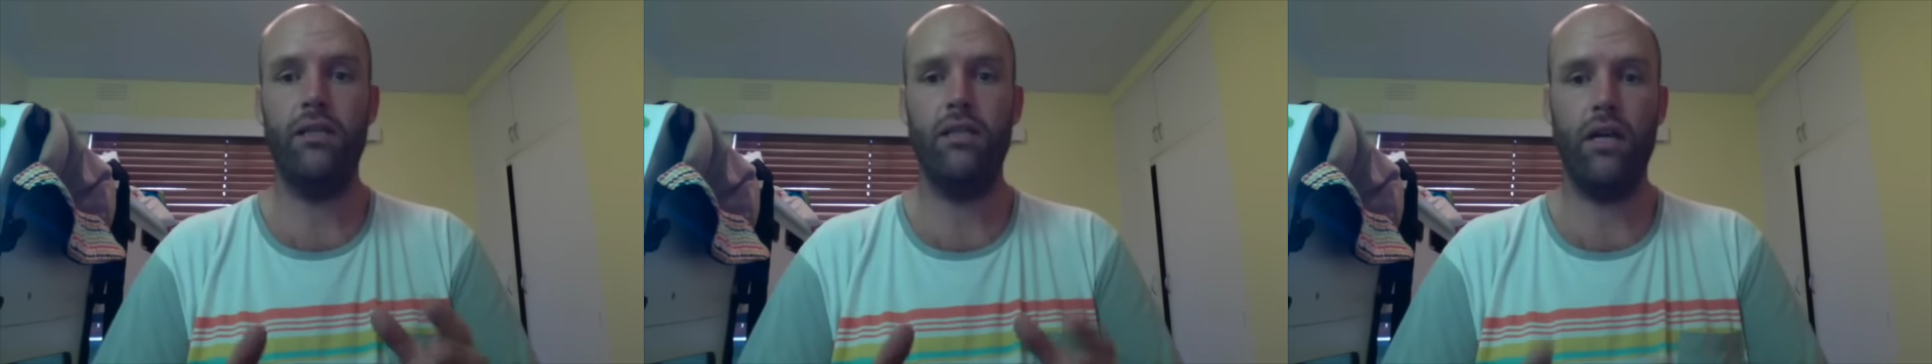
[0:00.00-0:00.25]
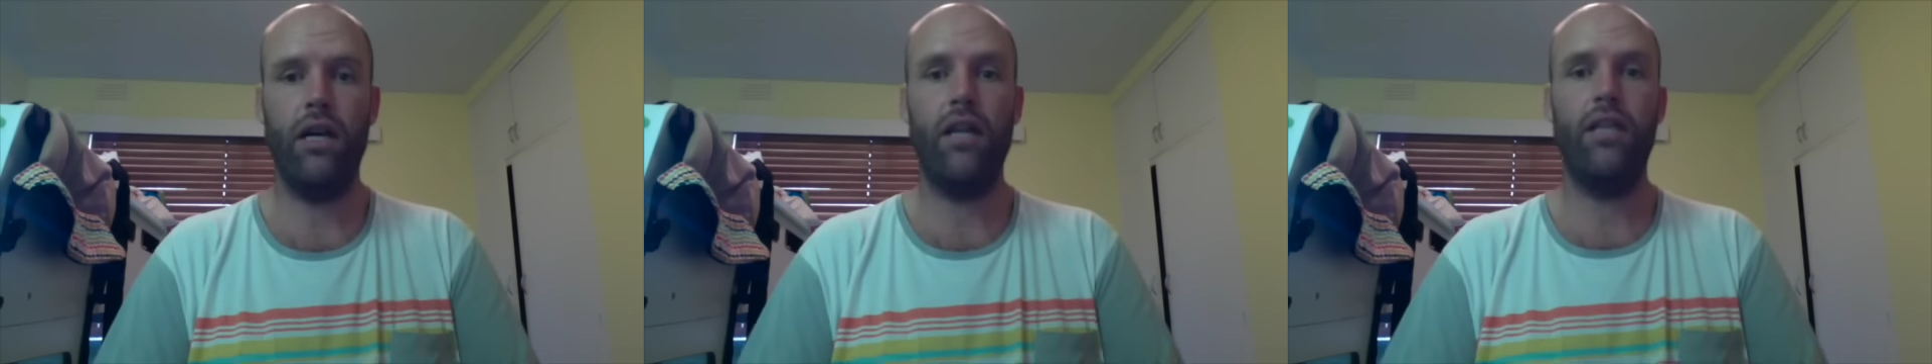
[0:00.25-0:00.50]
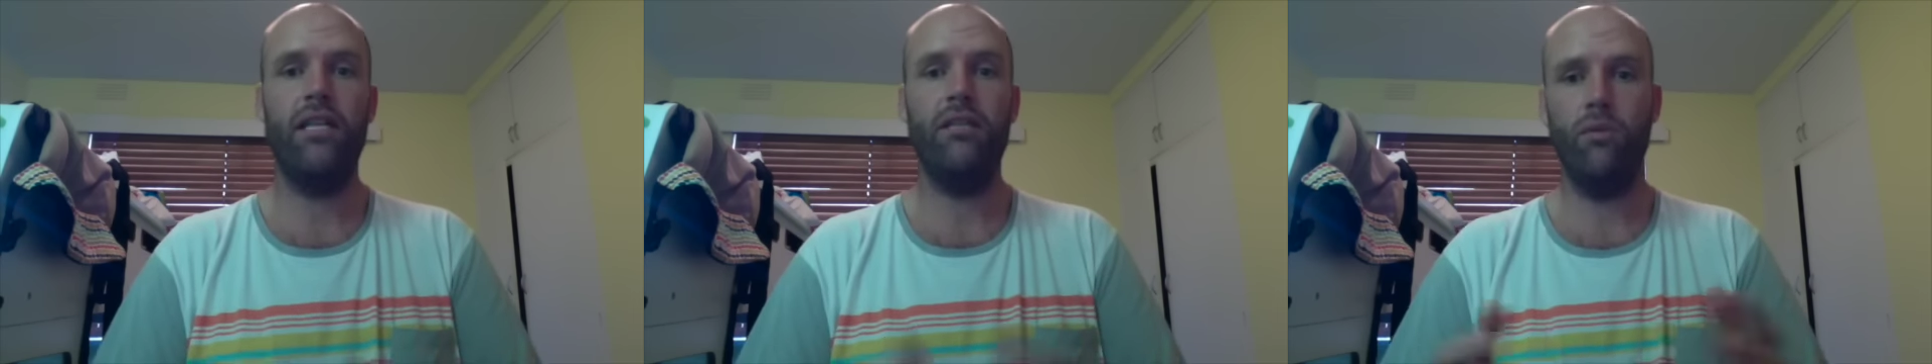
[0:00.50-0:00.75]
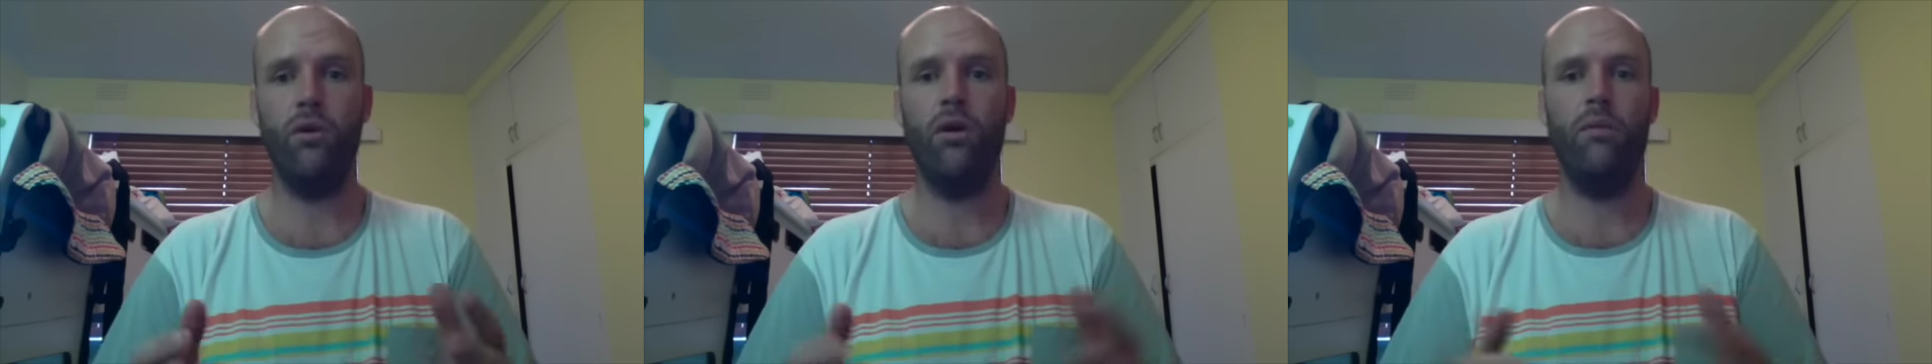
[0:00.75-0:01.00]
side of things
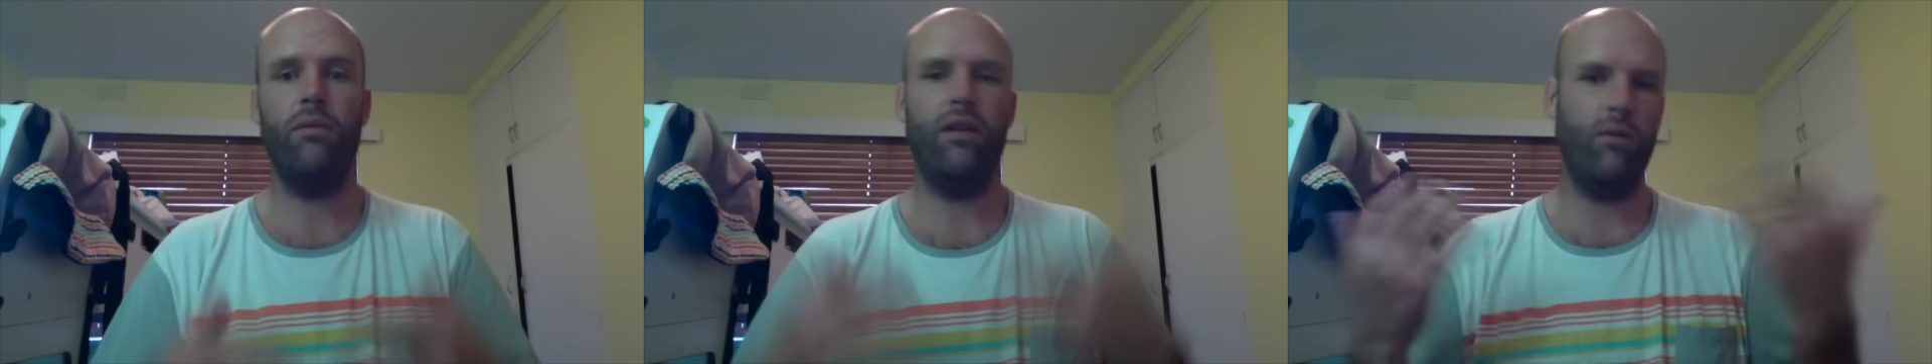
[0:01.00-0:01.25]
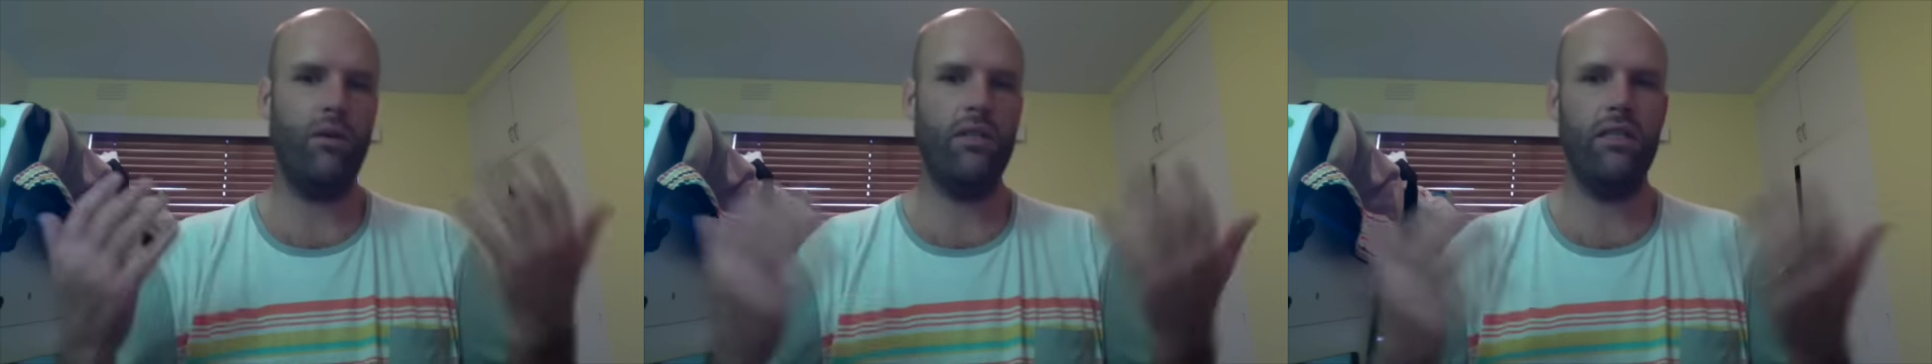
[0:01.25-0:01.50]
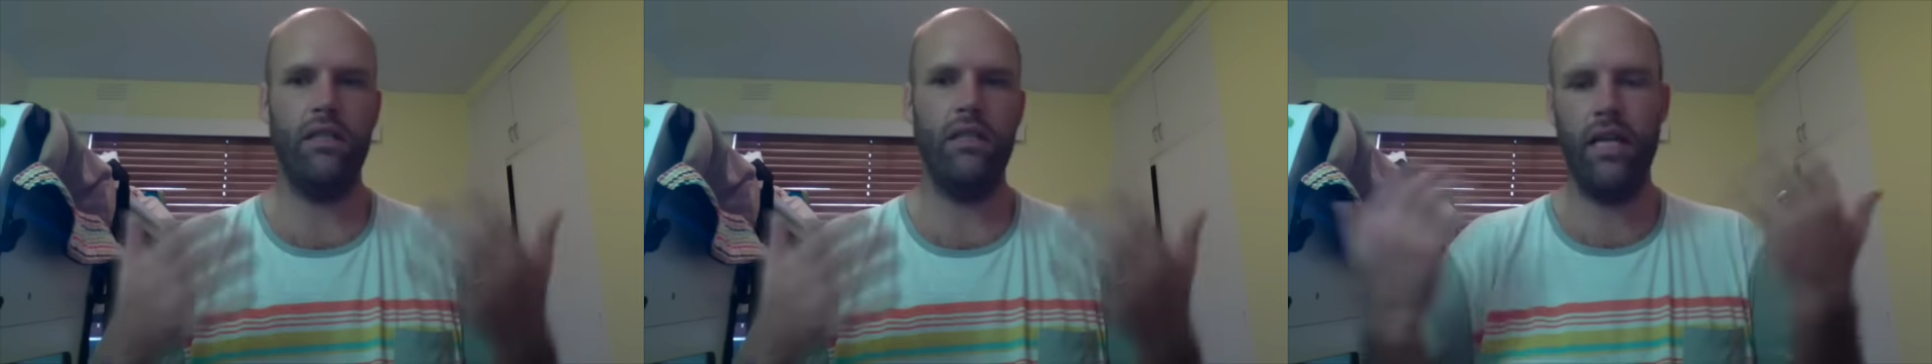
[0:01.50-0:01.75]
more, but I wasn't.